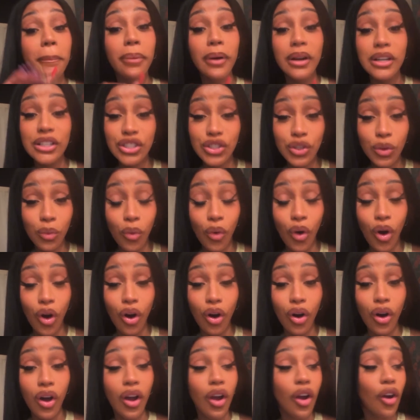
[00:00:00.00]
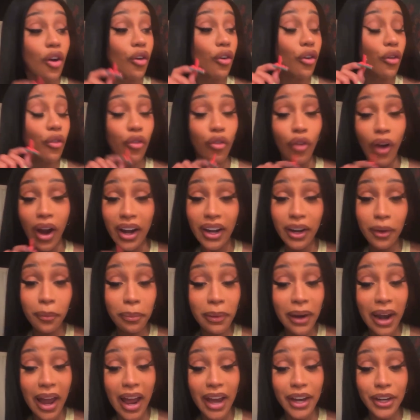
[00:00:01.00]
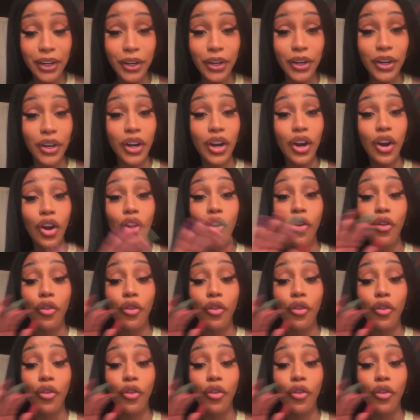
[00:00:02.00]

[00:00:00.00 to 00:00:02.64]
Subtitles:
Punch a wall. Write a planner.